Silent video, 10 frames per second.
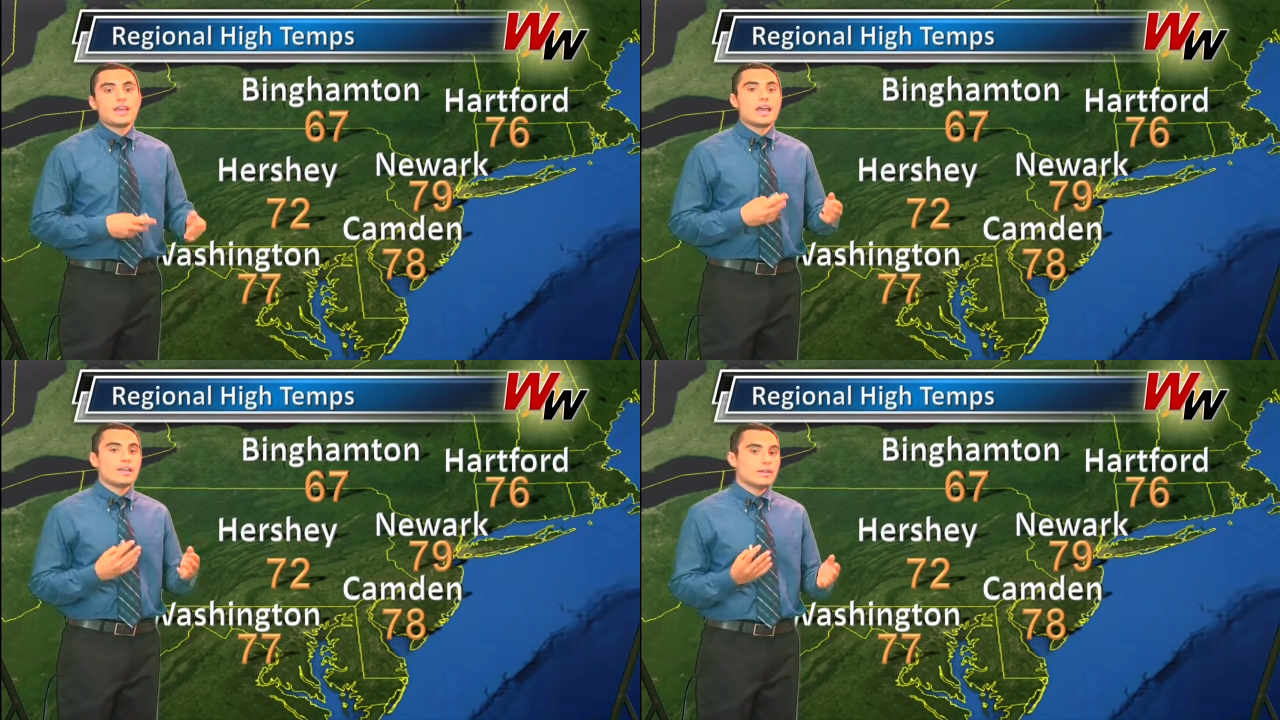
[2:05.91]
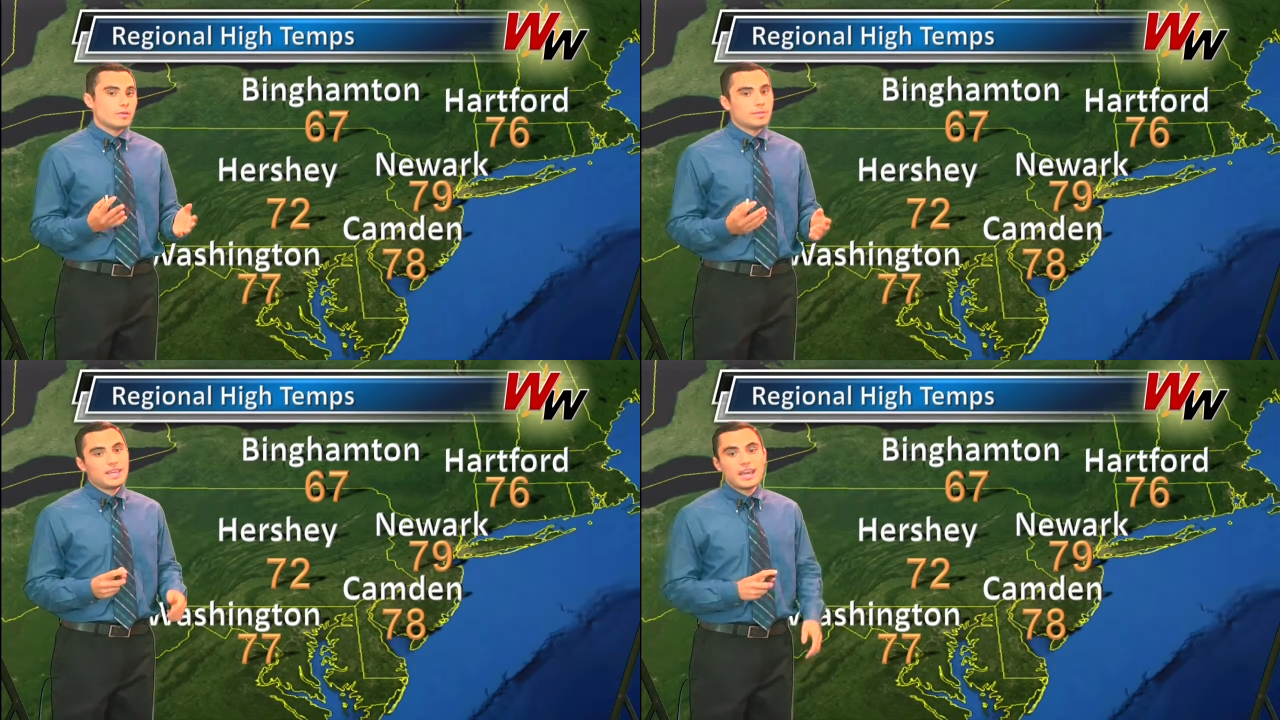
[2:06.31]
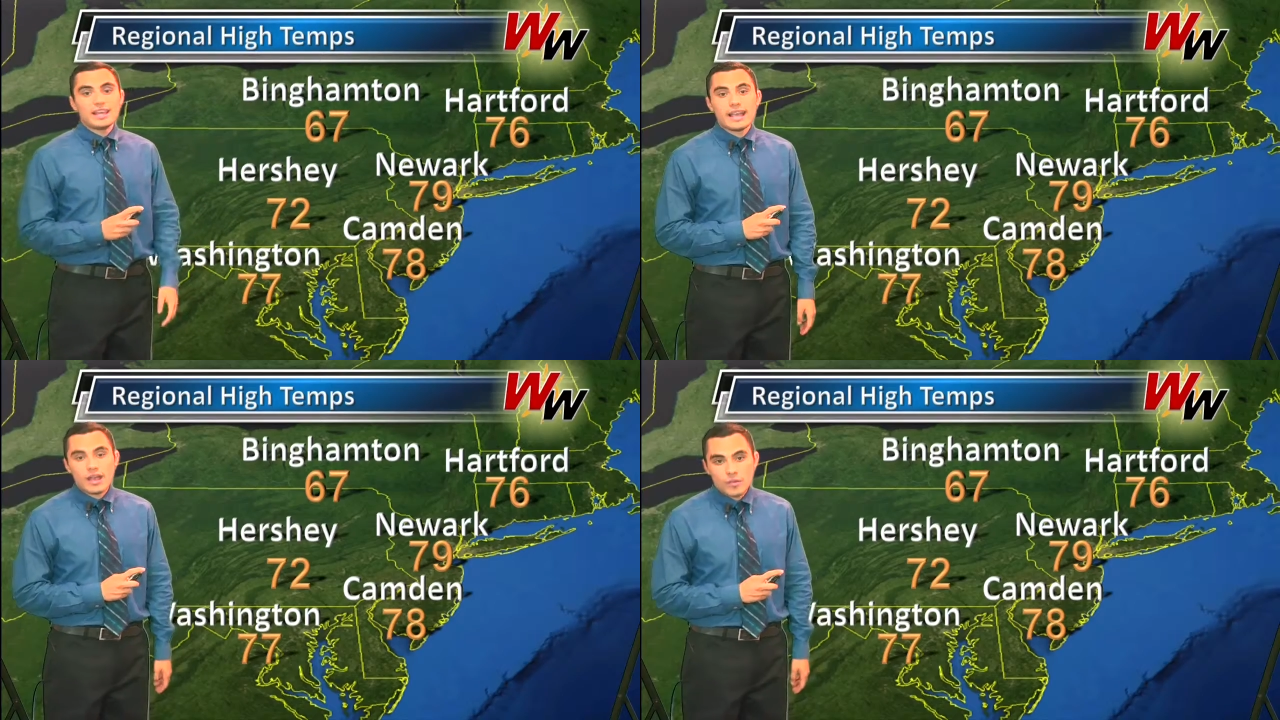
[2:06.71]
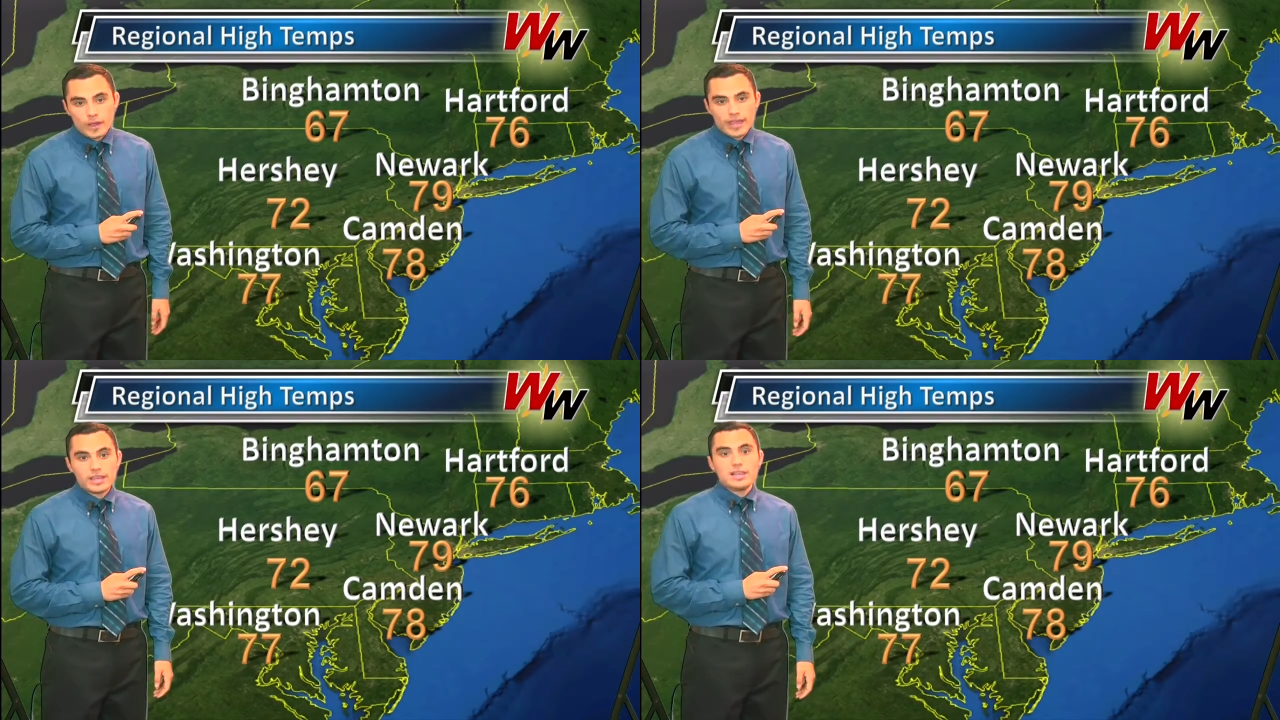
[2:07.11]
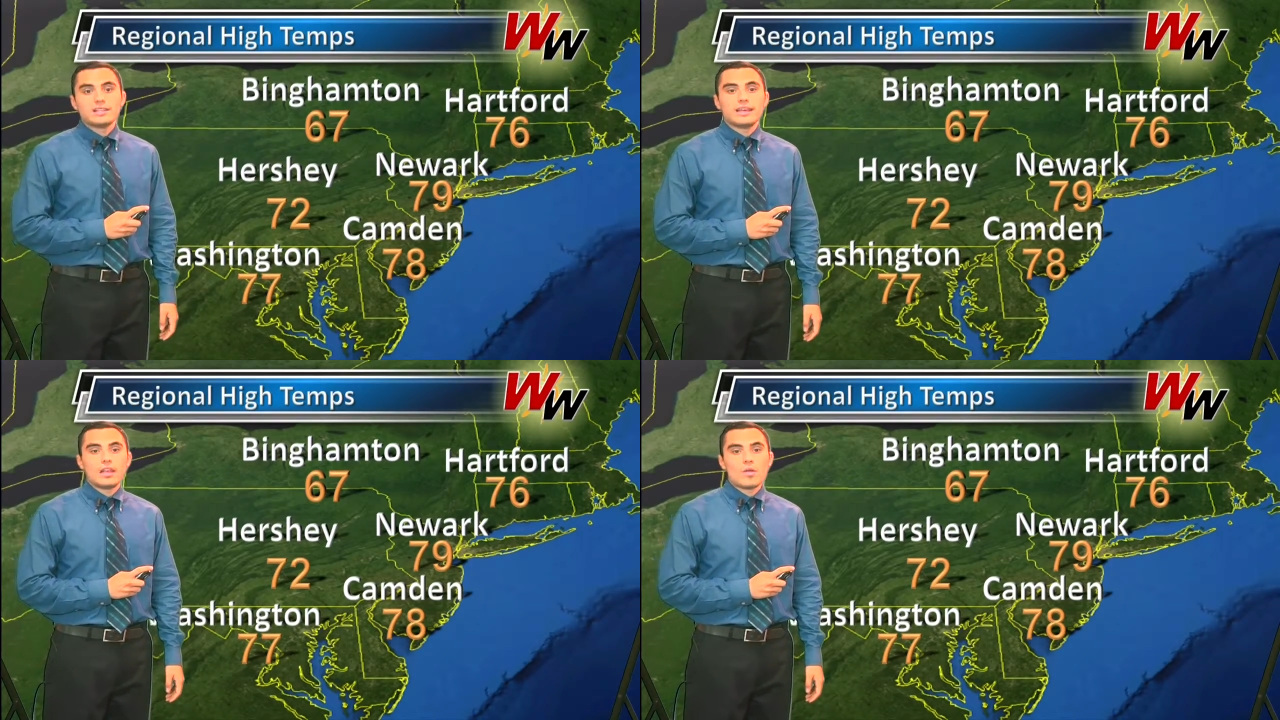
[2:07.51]
And it will be heading our way
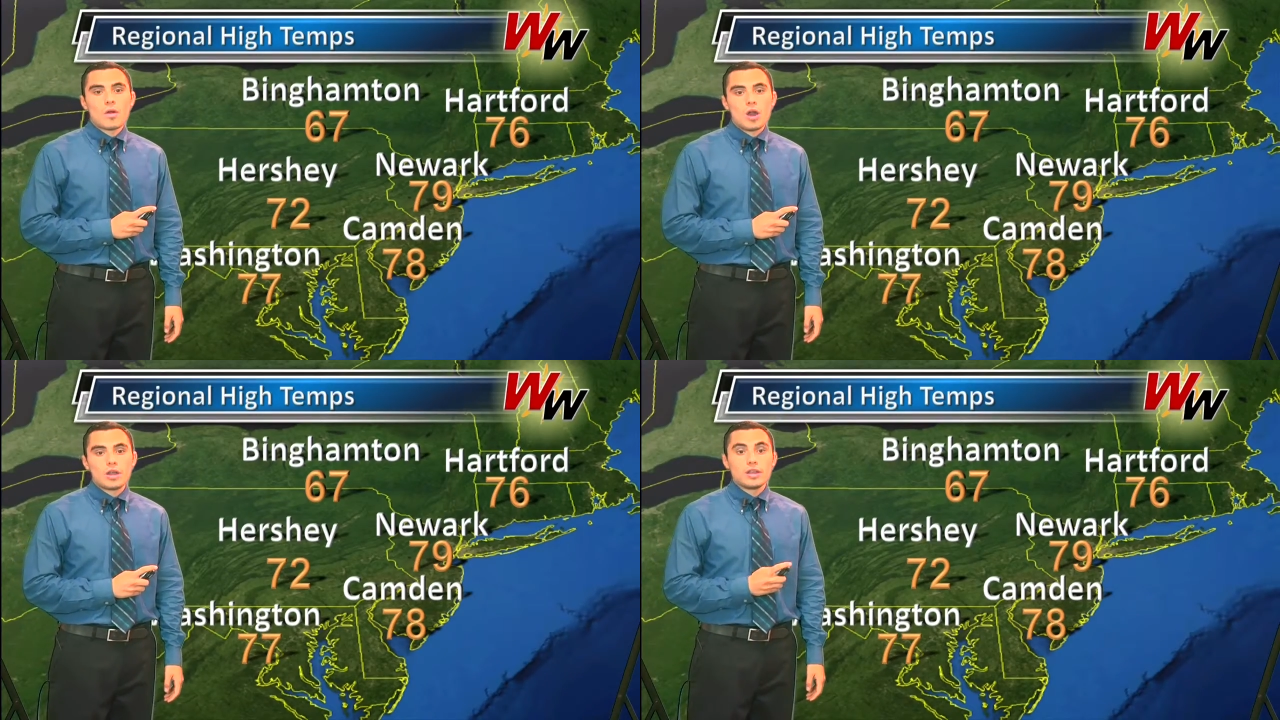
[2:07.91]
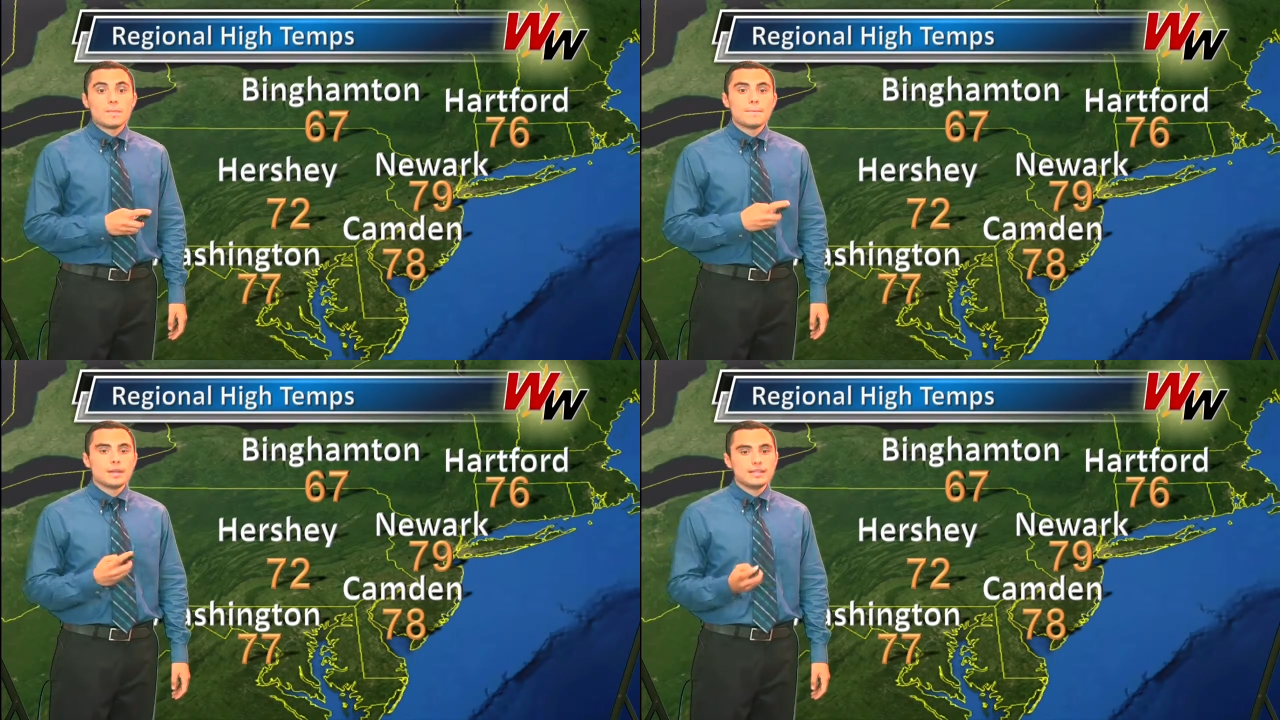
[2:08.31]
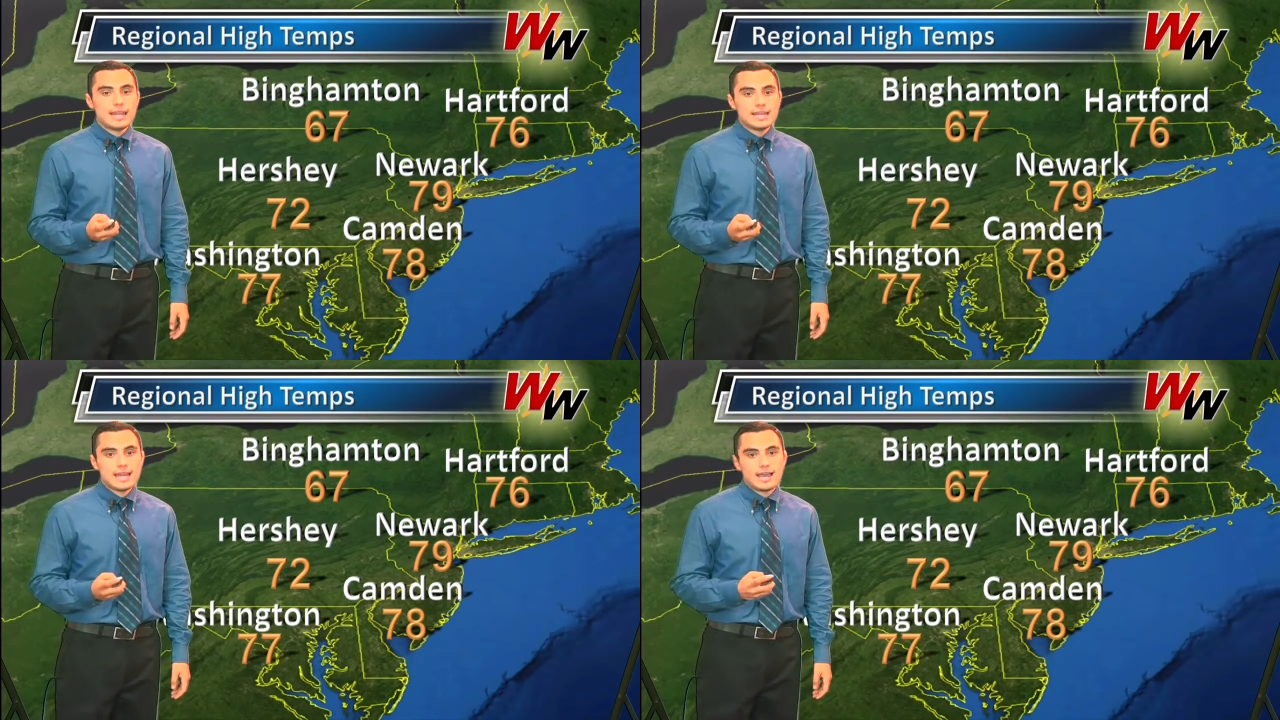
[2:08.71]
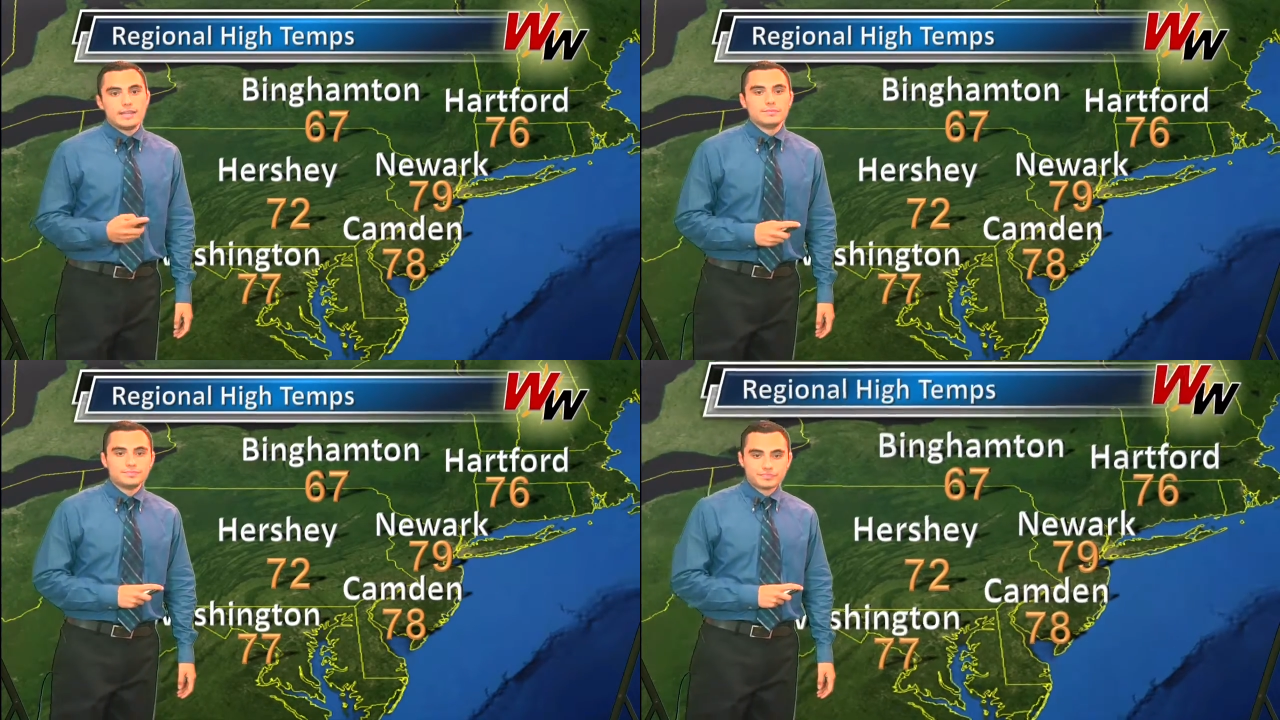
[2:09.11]
later on Monday night.